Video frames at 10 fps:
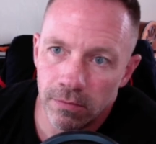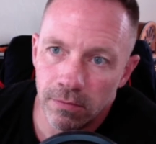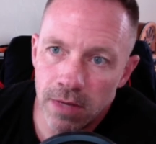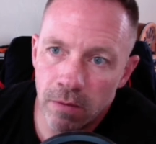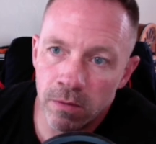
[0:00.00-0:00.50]

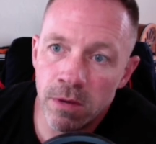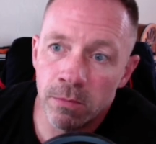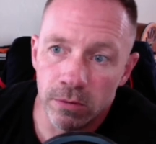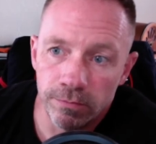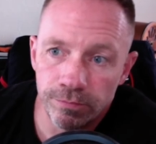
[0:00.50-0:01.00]
Now,
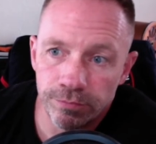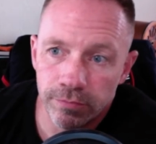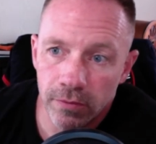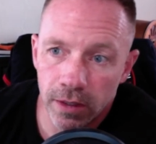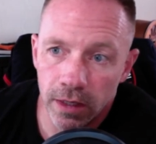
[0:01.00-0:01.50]
remember,
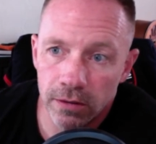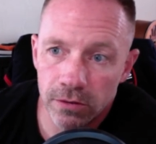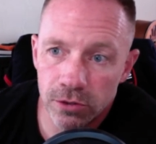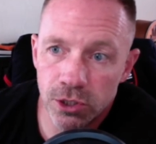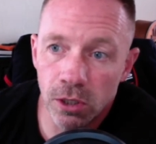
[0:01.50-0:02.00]
okay,
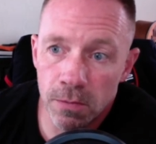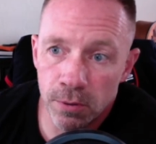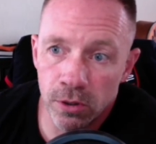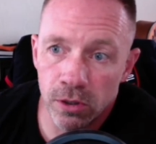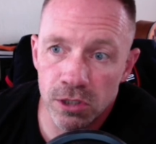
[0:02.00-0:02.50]

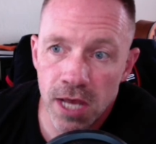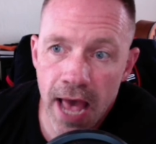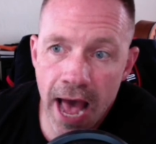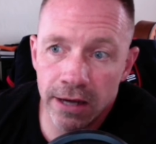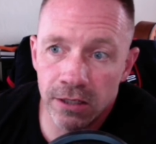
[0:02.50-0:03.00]
solopreneurs,
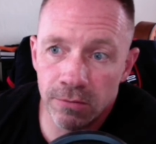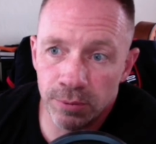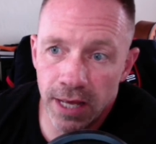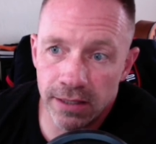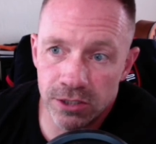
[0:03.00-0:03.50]
how do you
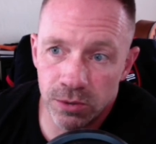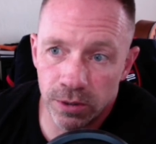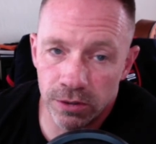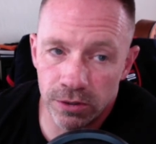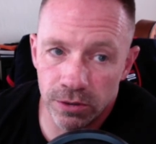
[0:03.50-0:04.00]
apply this to
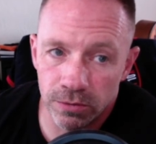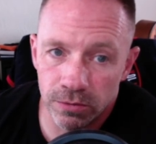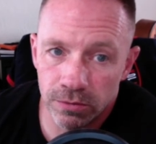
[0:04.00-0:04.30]
what you do?